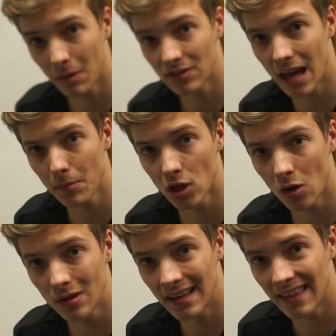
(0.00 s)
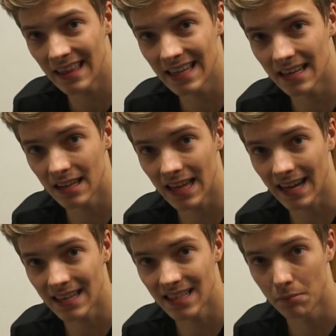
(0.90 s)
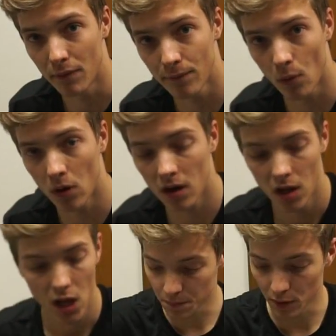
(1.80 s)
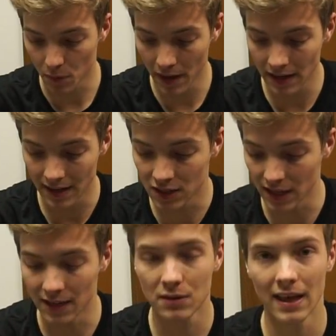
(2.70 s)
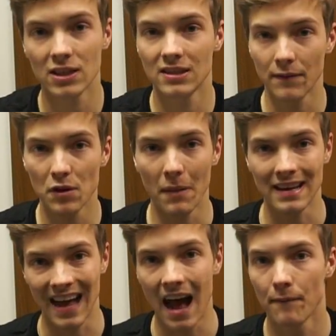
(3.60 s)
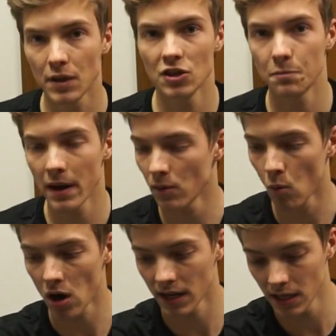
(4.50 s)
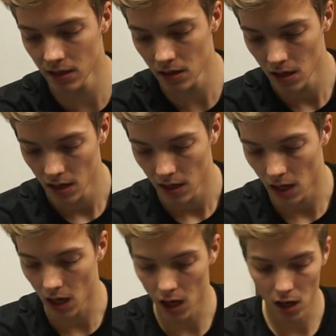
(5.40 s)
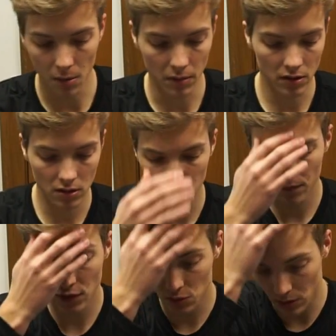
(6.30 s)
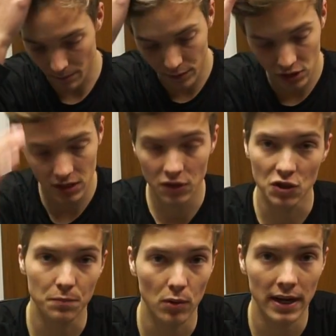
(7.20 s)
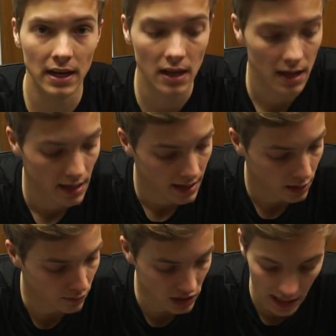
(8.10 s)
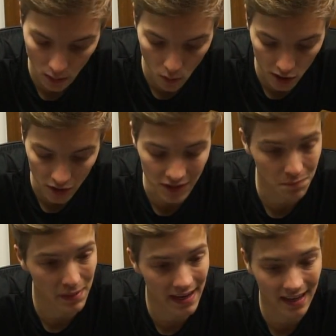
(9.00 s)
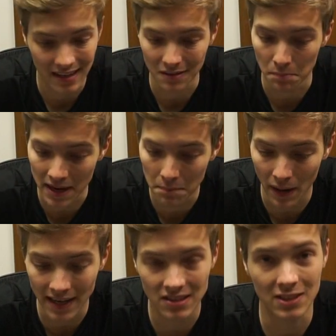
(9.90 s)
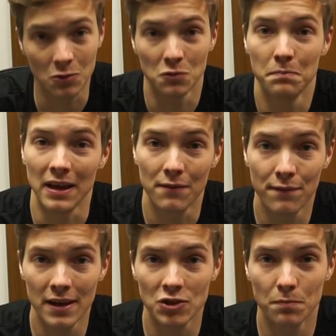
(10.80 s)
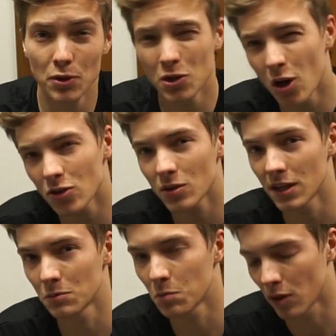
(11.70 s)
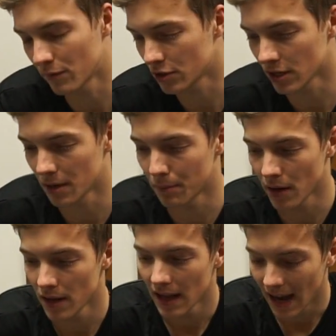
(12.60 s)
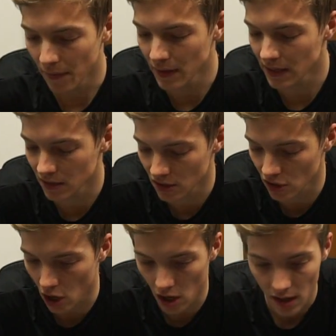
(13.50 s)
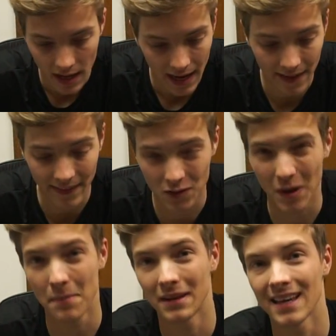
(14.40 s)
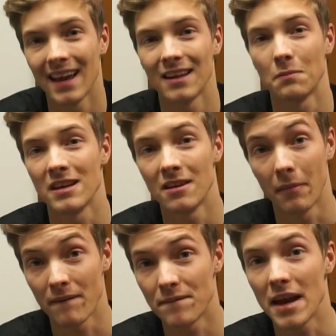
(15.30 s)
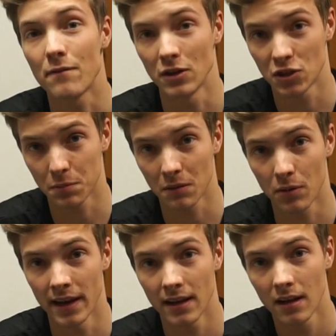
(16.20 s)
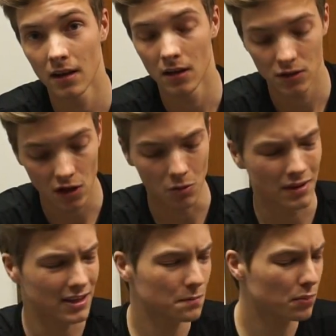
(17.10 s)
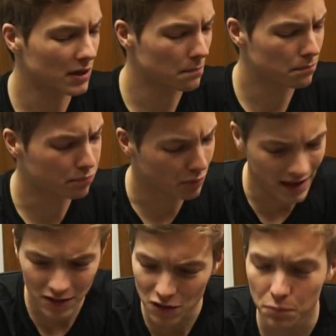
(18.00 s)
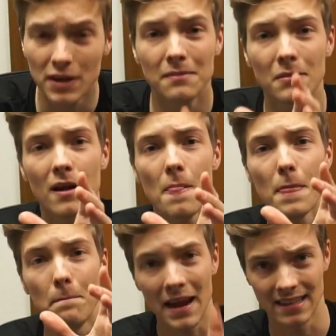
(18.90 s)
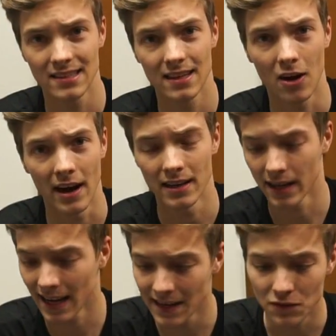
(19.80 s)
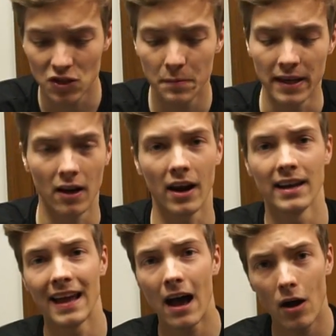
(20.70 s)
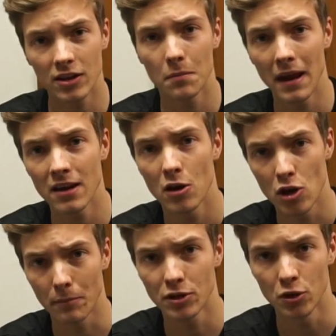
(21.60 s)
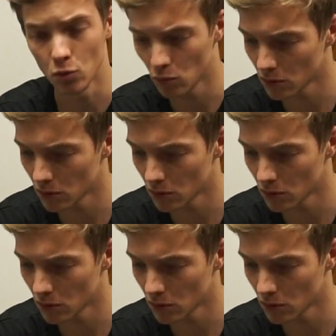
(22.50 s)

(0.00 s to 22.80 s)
out down below in that link, like I said before. Spinnerbait, that's definitely my confidence bait walking in. Fishing when I'm fishing in the spring, covers a lot of water, it's big. Big bites equals big fish, but you can also catch some smaller fish on it. But I think it does it all, and that's why I picked that as my favorite spring break. Oh, not spring break, spring bait. All right, I can't even speak. All right, now on to bait number 2.